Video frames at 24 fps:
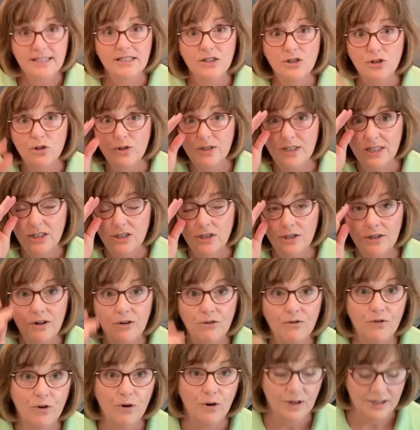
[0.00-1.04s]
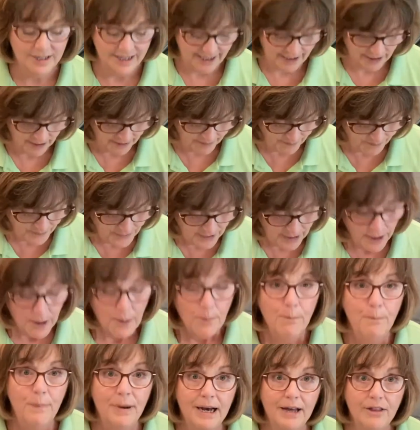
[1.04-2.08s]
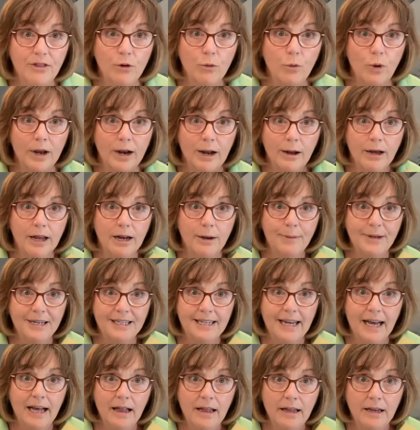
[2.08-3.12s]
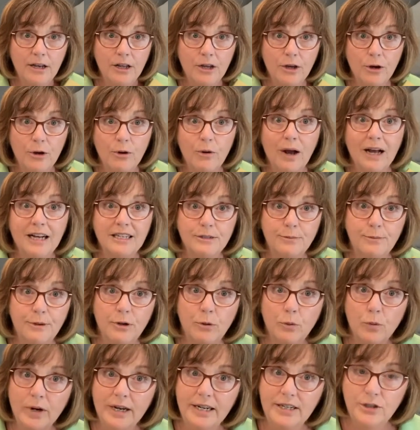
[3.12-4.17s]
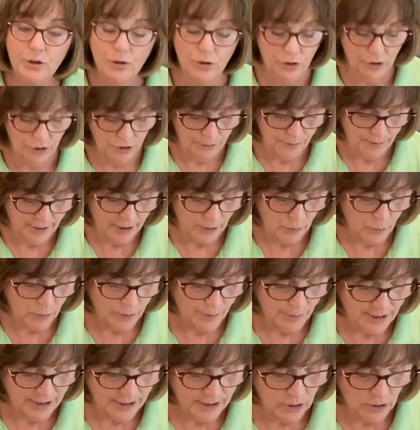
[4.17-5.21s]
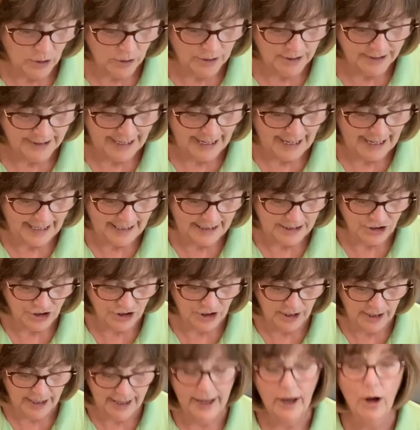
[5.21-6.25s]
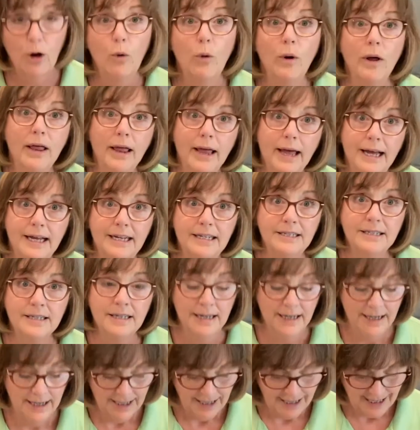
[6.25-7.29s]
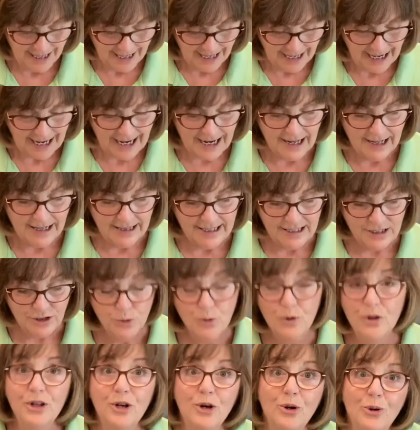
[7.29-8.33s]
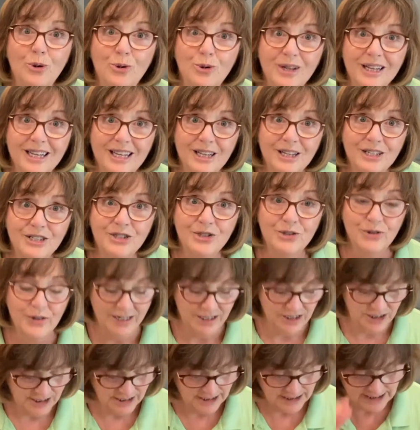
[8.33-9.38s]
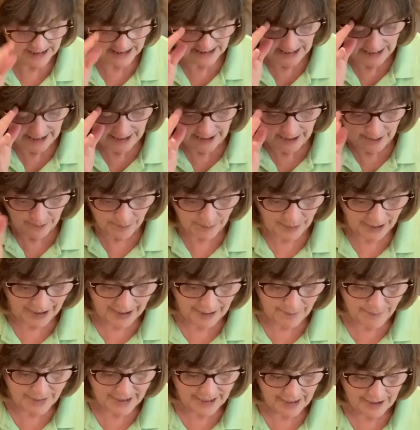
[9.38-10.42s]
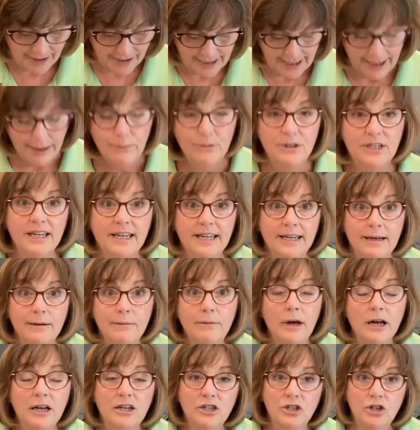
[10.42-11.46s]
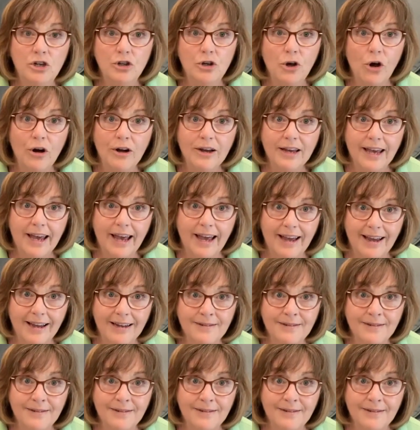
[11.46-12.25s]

traditional folk tale, but the one I'm going to be telling you has been retold by a woman called Angela Elwell Hunt and these really cool illustrations by a man named Tim Yonke.